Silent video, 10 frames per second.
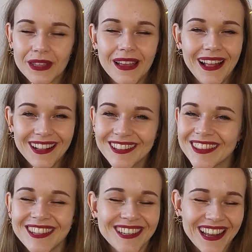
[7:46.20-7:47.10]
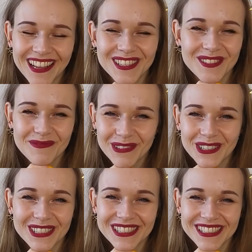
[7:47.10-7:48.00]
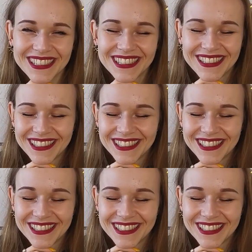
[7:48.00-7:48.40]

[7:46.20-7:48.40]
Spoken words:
a healthy, nice person.